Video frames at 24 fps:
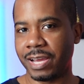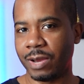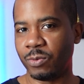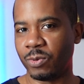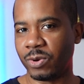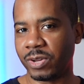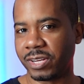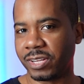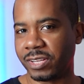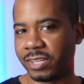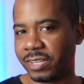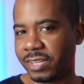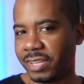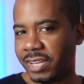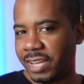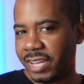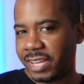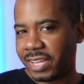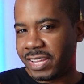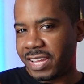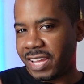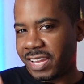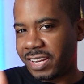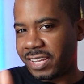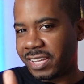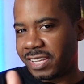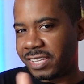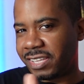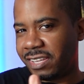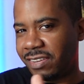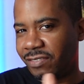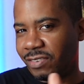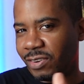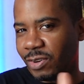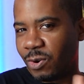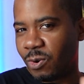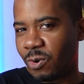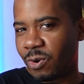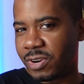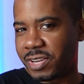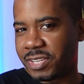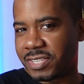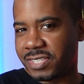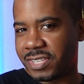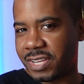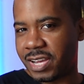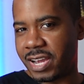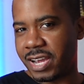I wanted to kind of give Lauryn
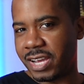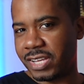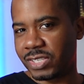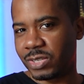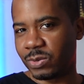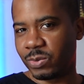the side